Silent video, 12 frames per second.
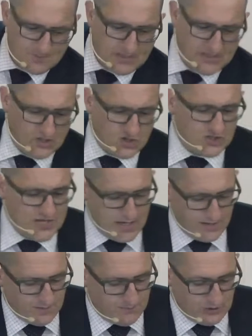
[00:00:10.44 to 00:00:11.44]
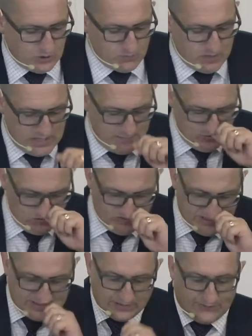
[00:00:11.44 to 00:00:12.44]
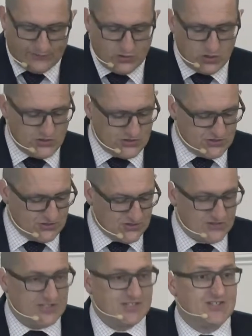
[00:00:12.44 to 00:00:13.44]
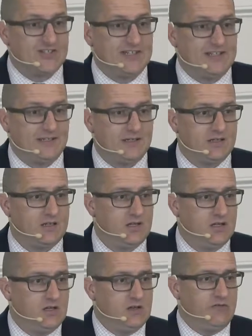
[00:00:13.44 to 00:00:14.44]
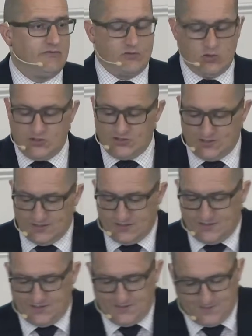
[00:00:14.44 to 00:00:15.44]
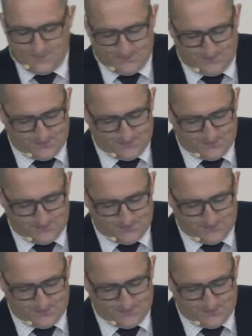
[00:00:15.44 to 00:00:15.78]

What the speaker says: page 10 in the pew Bible, reading the first 16 verses.